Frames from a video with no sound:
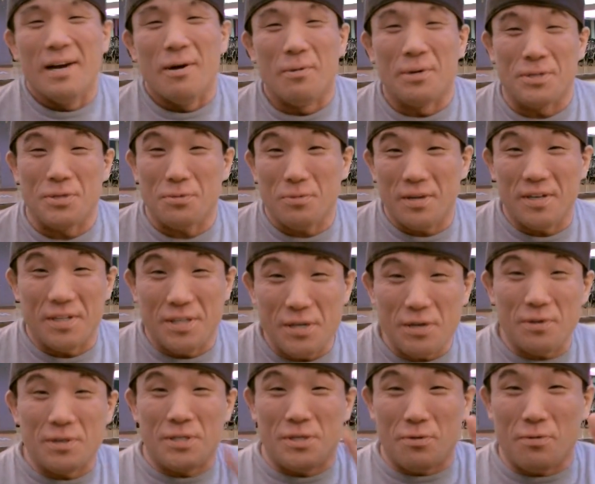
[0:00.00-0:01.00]
What you want to
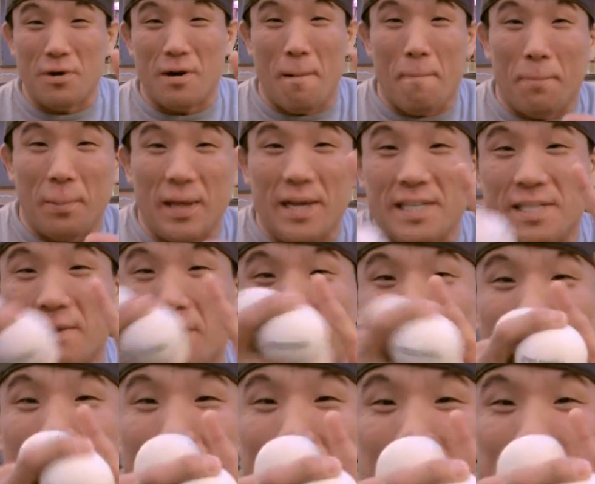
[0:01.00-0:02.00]
do is you want to place them
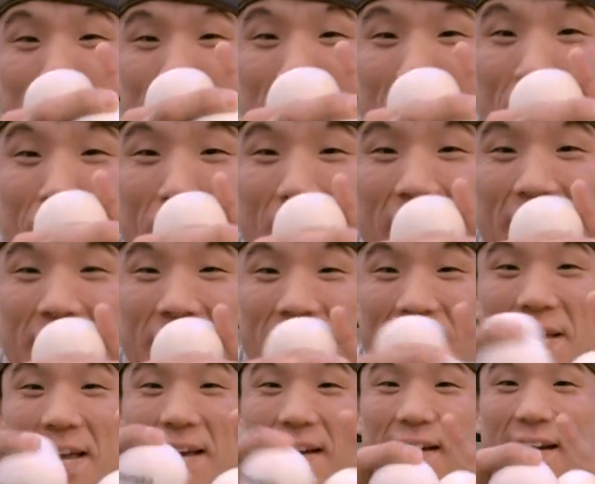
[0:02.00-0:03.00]
right between your
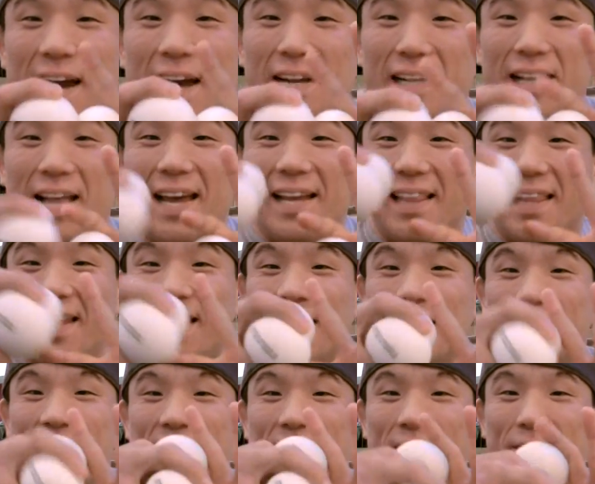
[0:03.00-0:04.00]
fingers, kind of like
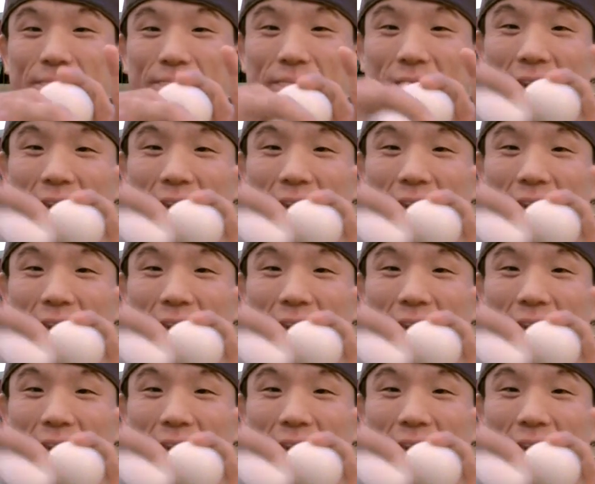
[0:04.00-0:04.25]
this.